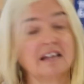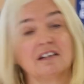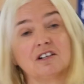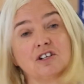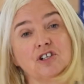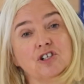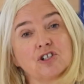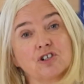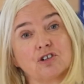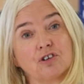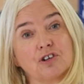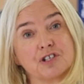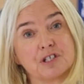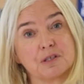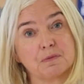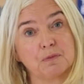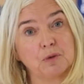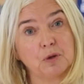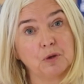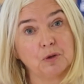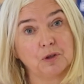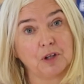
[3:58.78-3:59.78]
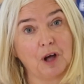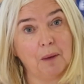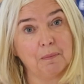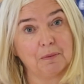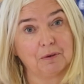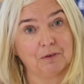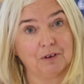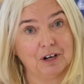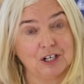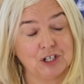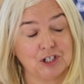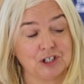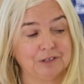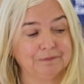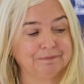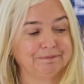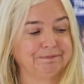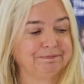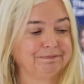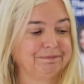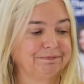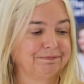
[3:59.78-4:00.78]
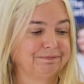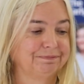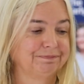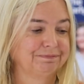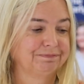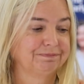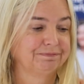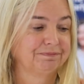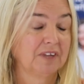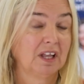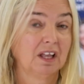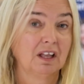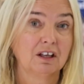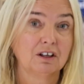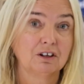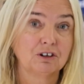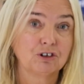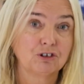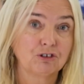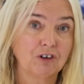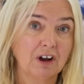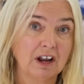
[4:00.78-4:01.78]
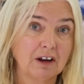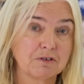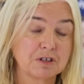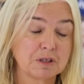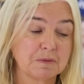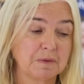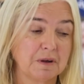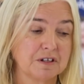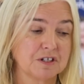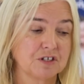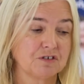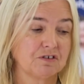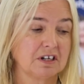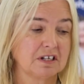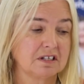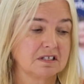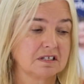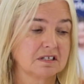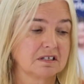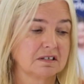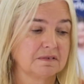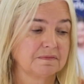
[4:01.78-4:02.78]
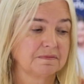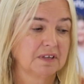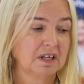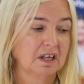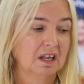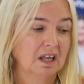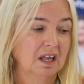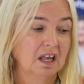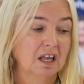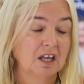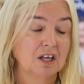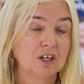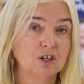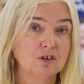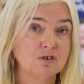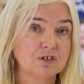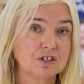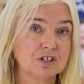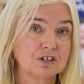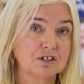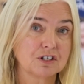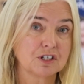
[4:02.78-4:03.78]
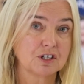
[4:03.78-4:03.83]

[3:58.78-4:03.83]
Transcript: and ensure a smooth operation. Track response rates. Use your